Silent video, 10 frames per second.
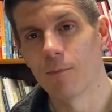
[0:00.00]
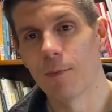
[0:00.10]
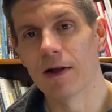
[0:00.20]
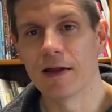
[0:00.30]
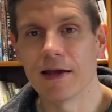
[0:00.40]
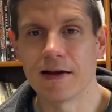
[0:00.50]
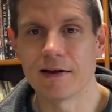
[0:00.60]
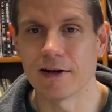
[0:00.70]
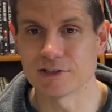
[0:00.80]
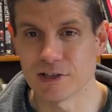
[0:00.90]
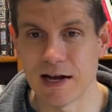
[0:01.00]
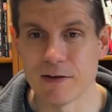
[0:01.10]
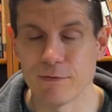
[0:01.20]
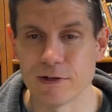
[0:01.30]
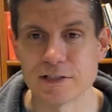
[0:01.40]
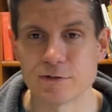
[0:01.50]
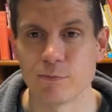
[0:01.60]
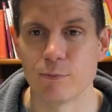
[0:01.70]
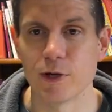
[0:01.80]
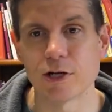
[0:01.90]
by laying down his life, and that's
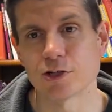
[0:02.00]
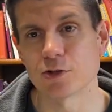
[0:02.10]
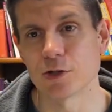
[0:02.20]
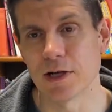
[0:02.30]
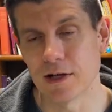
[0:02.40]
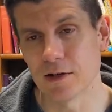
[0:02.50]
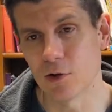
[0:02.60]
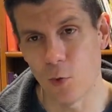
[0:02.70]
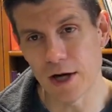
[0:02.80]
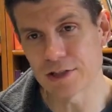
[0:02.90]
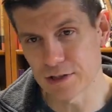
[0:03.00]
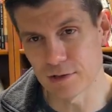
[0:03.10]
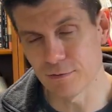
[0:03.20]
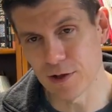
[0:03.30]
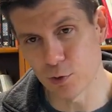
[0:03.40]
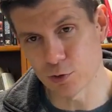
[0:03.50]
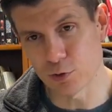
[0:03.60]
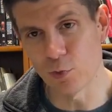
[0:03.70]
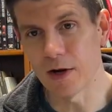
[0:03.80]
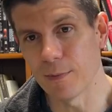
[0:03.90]
pictured in the washing of the feet, which we
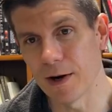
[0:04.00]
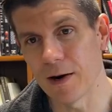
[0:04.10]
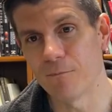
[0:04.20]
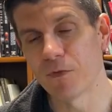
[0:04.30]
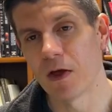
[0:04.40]
read about